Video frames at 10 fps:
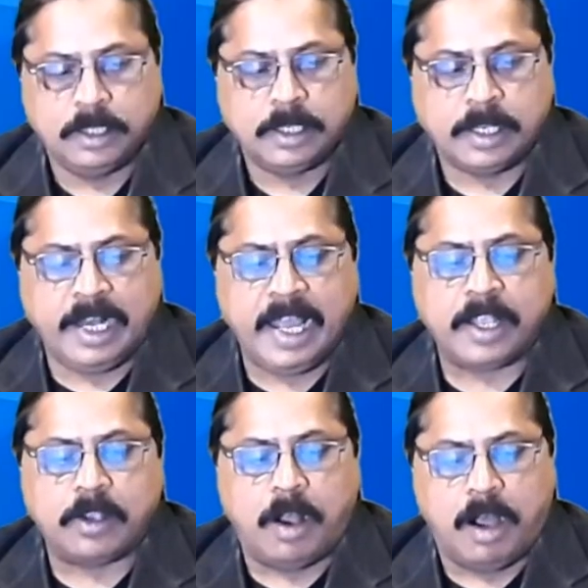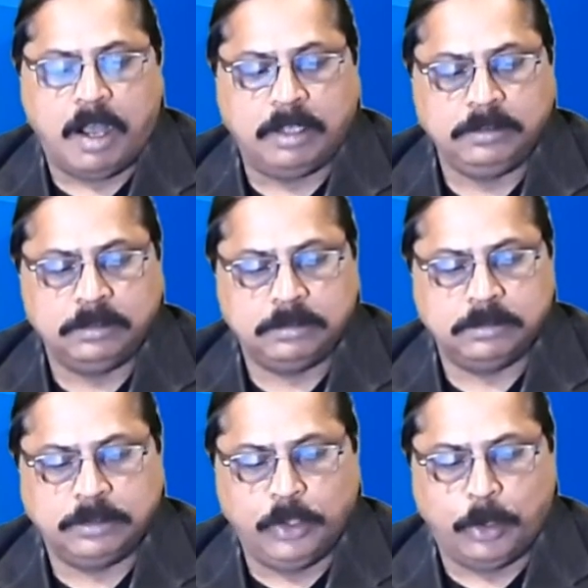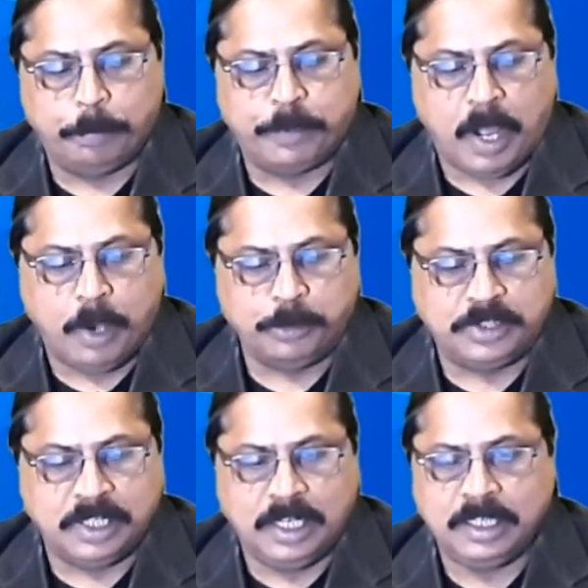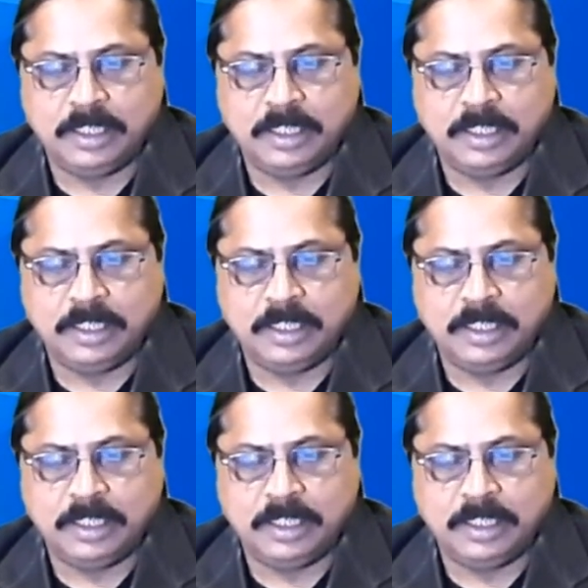Click on your browser.